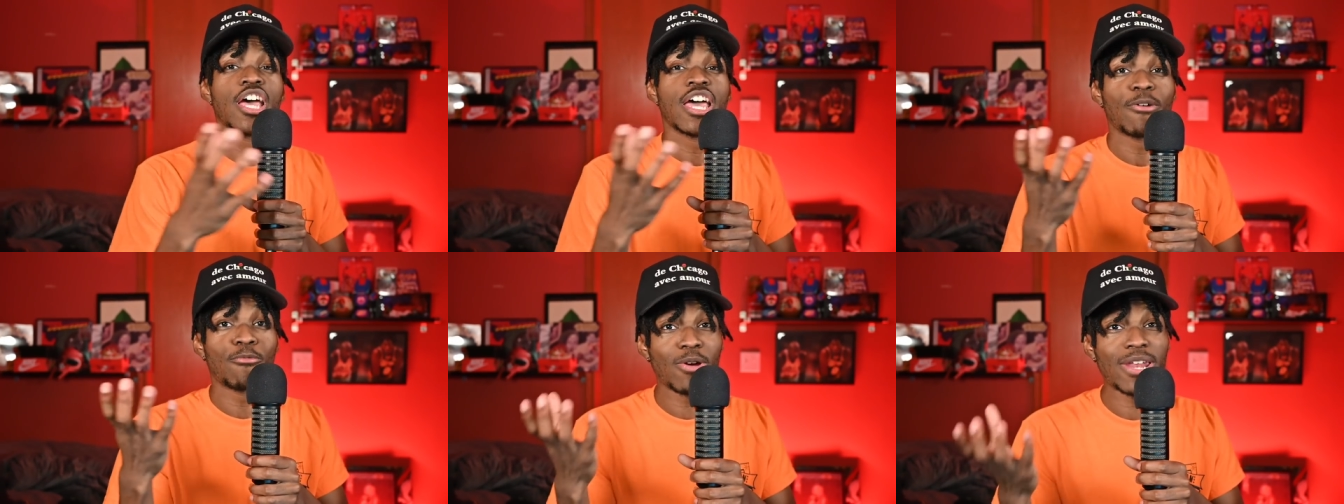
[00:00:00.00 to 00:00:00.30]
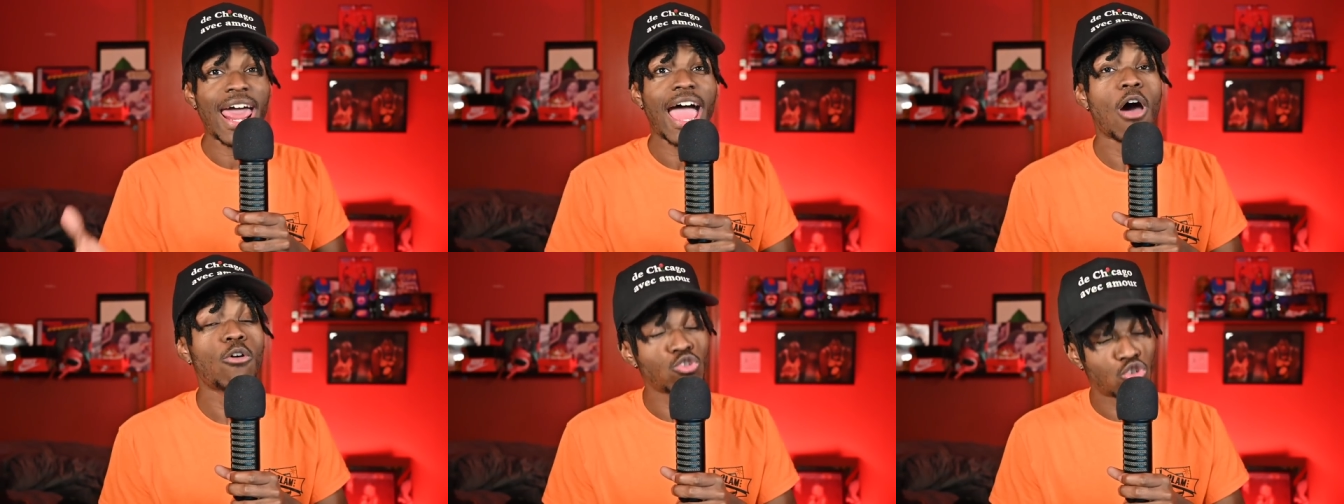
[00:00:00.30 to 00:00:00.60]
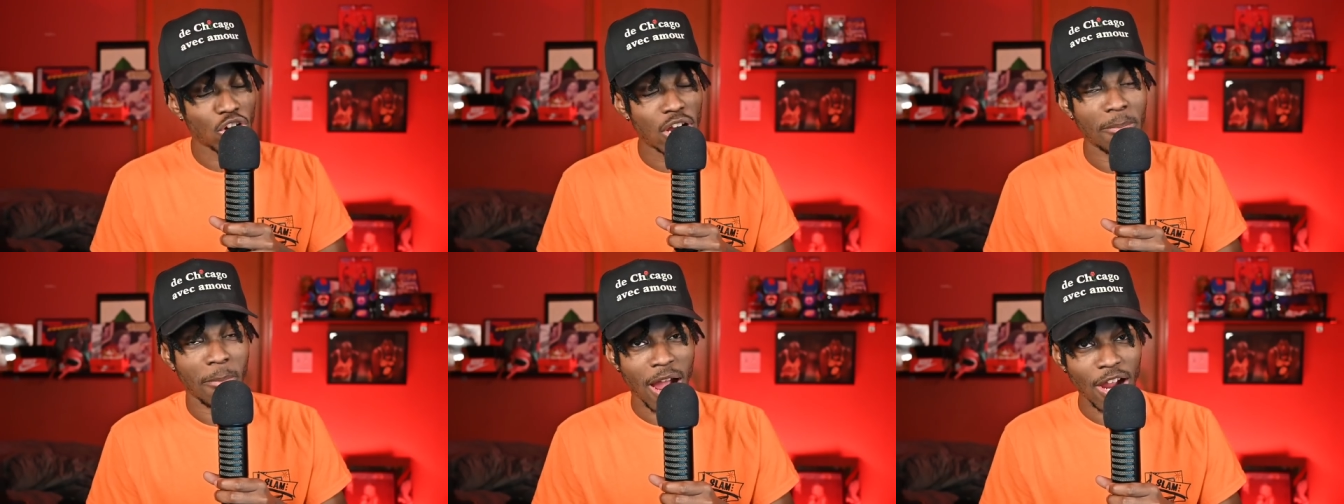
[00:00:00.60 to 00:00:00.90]
without
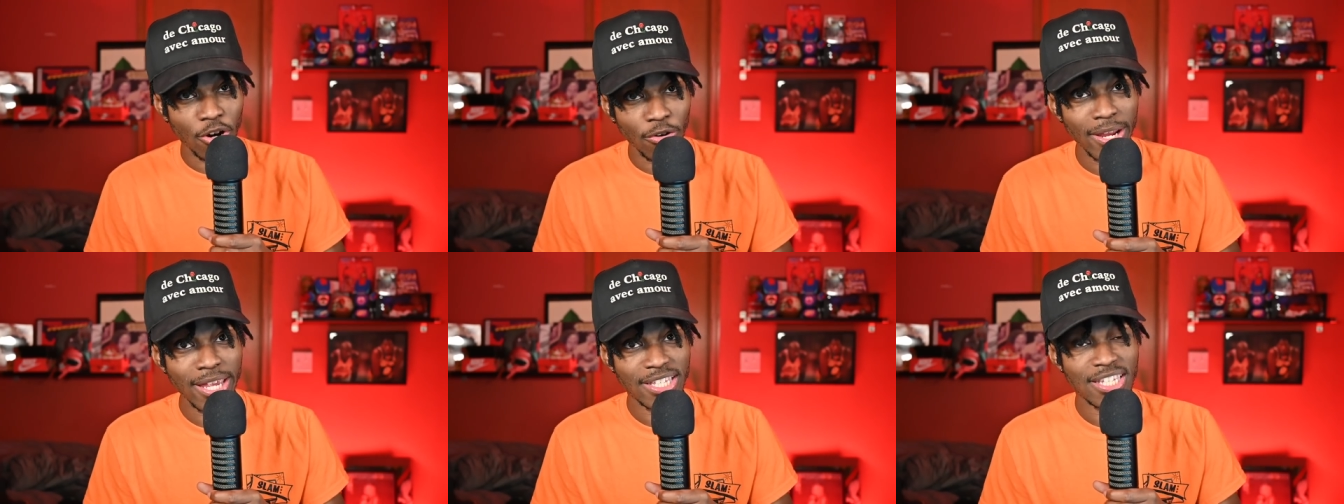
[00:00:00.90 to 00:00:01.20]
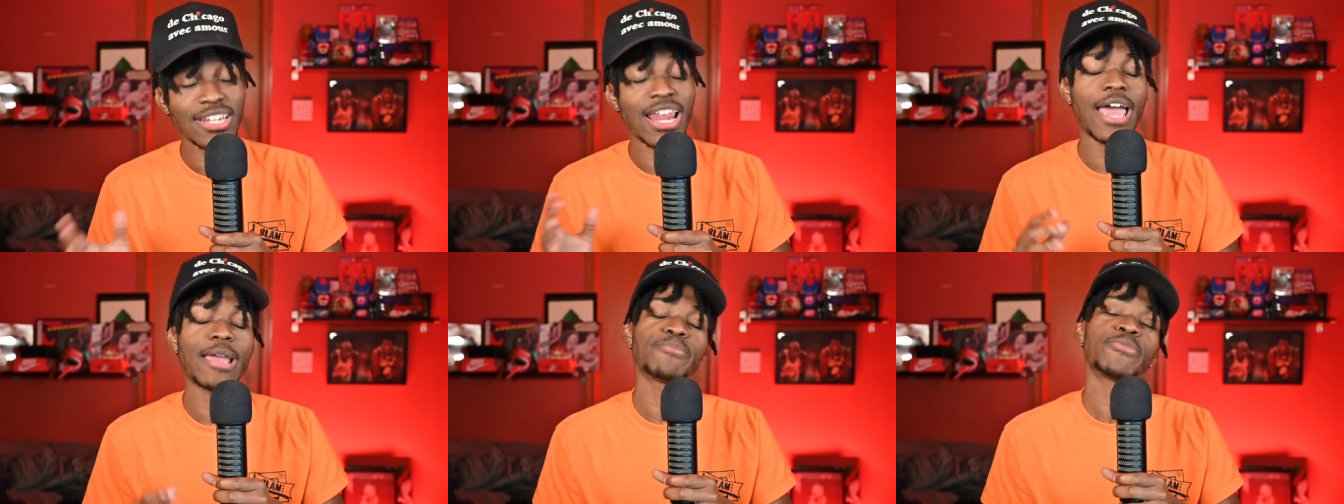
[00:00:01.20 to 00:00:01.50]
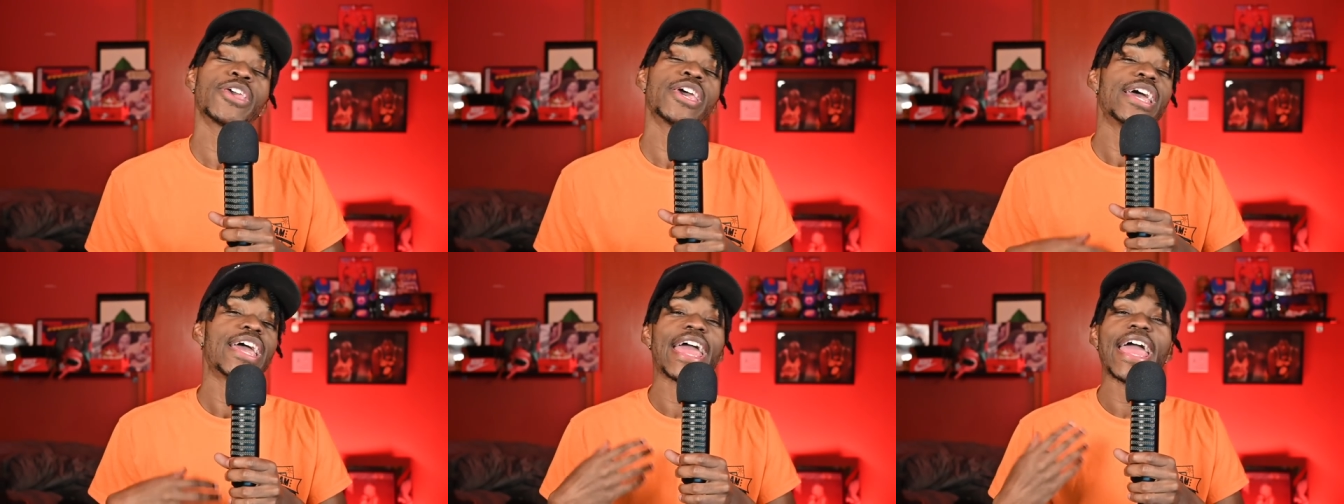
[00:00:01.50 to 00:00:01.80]
Draymond Green
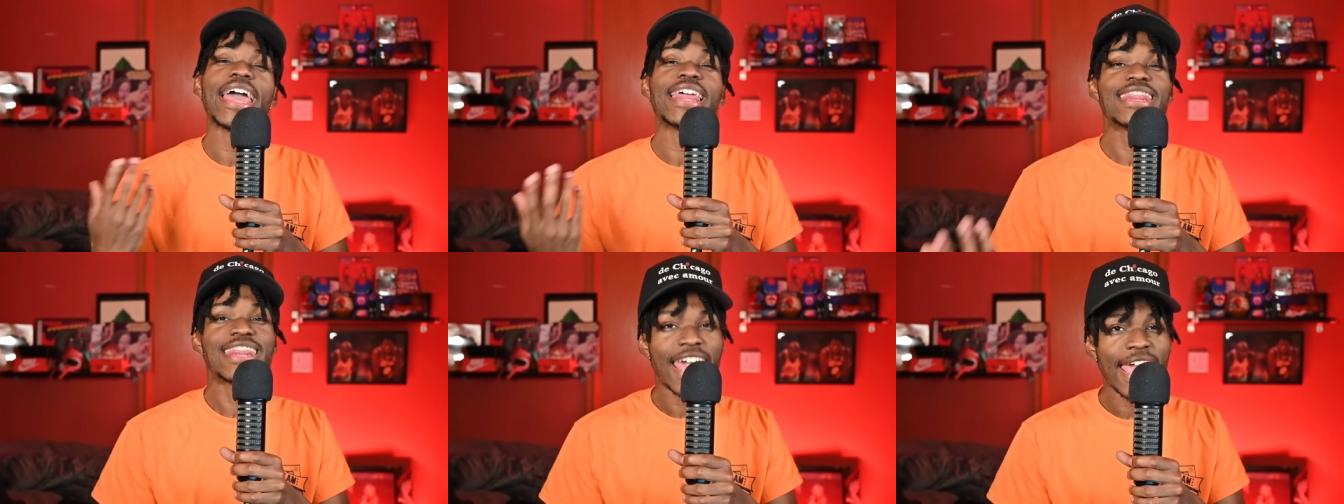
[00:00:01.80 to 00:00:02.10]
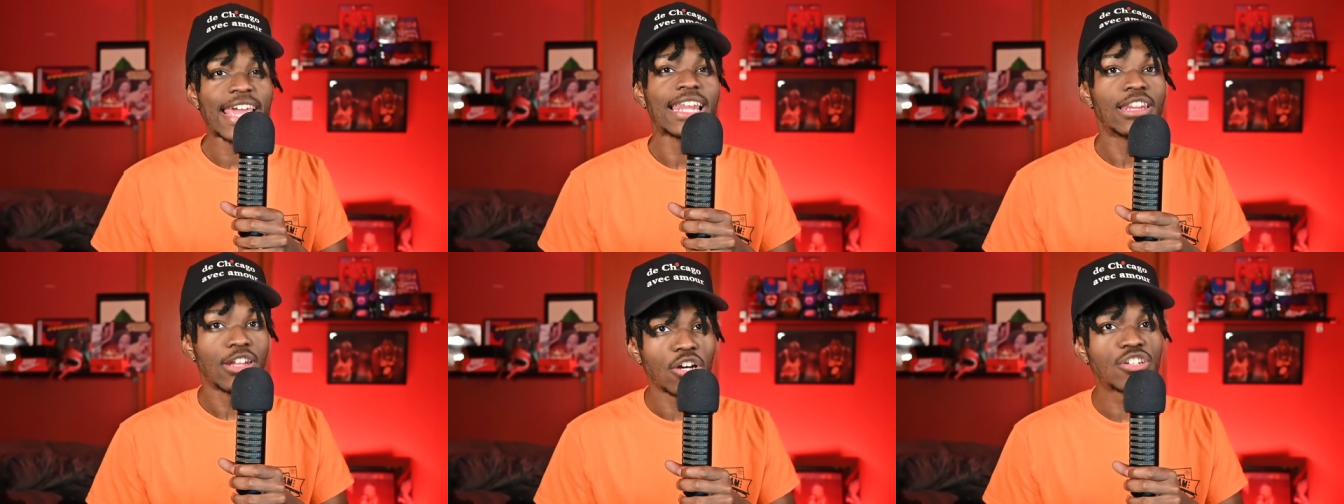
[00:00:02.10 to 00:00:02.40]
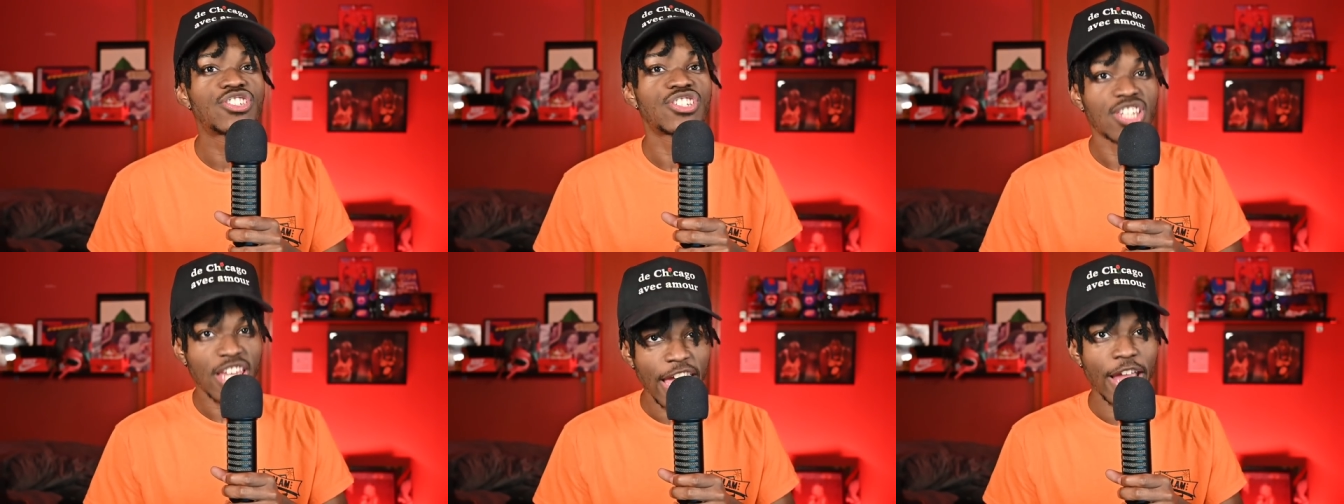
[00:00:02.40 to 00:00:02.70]
tonight, and they look
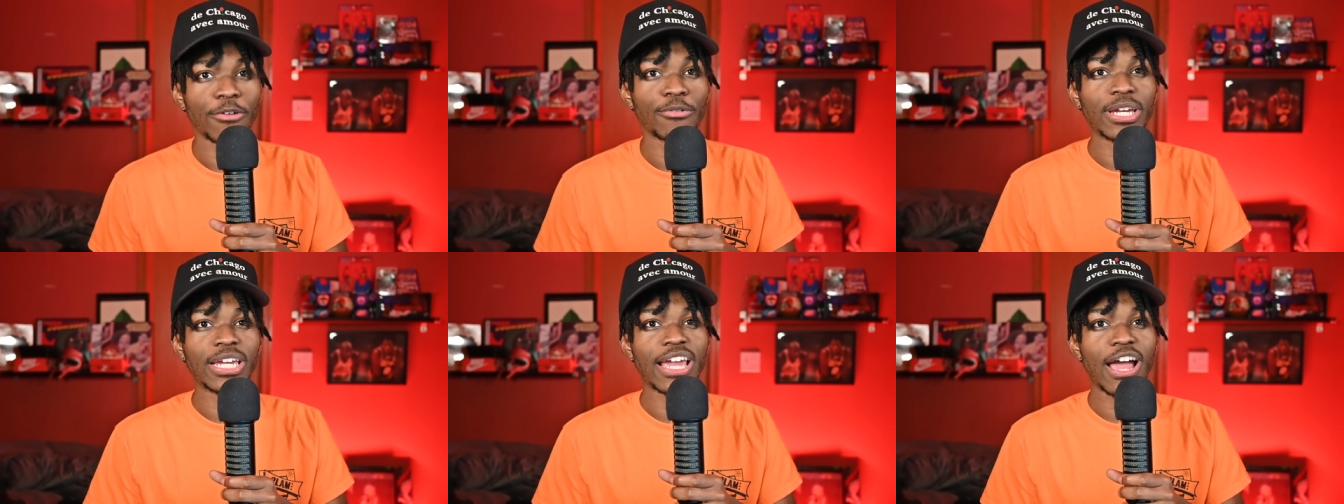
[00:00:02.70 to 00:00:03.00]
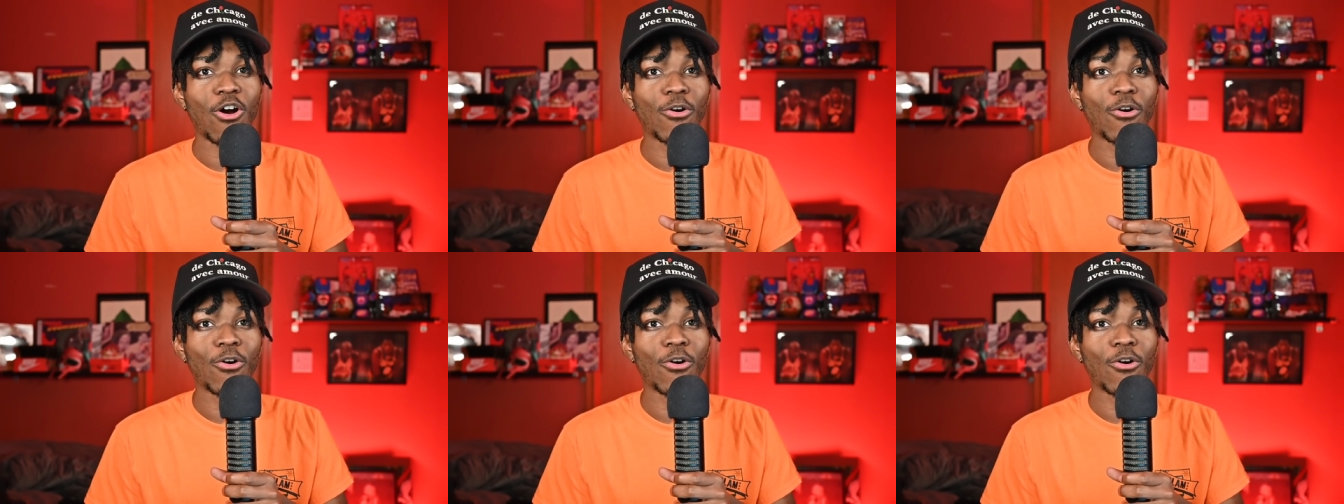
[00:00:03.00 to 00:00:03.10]
scary.